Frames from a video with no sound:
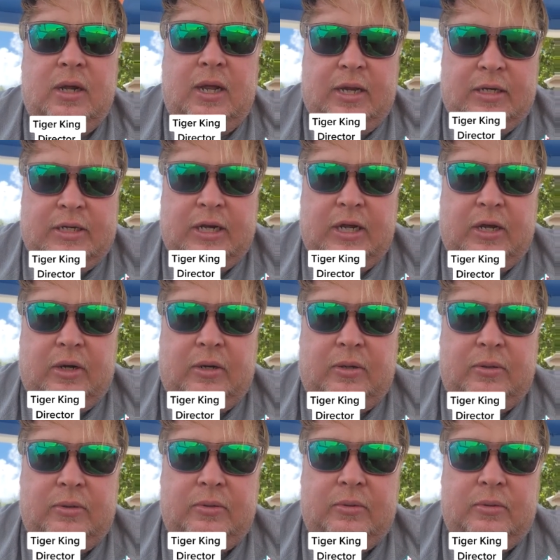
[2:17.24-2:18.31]

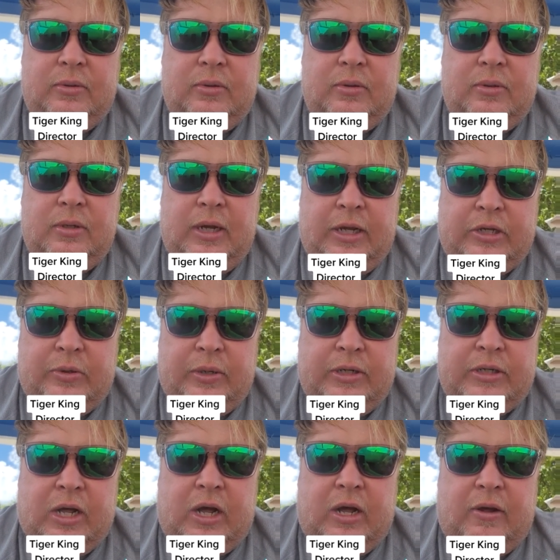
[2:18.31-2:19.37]
until it's
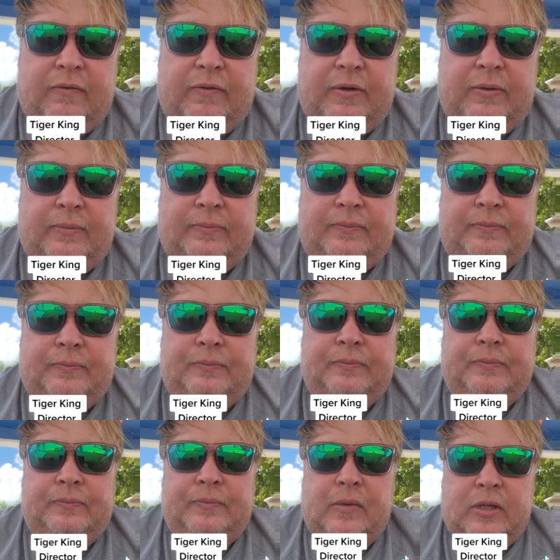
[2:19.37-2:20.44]
resolved.
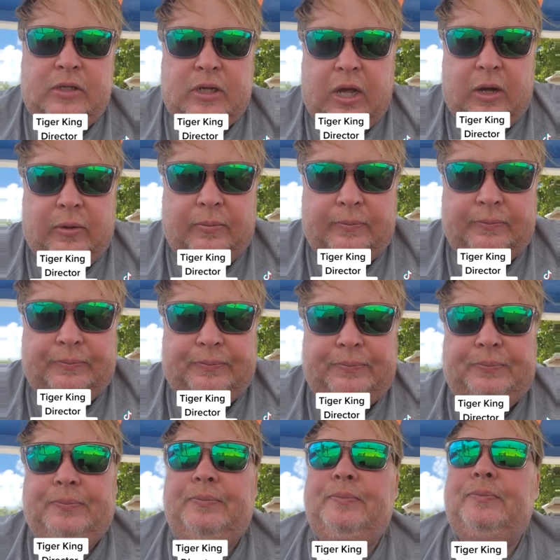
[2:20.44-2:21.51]
So,
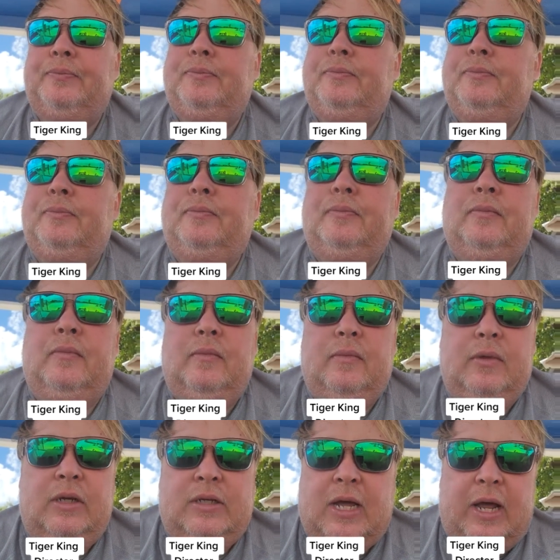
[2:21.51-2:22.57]

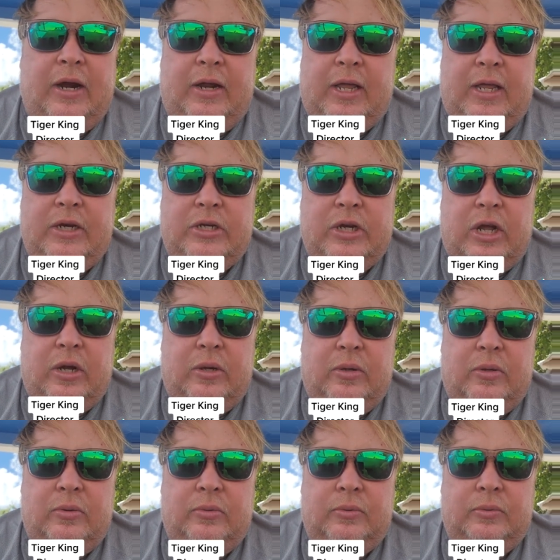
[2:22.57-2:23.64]
the Tiger King
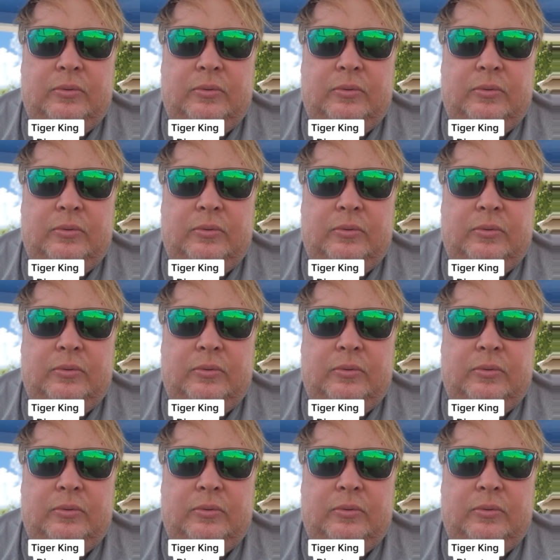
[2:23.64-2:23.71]
show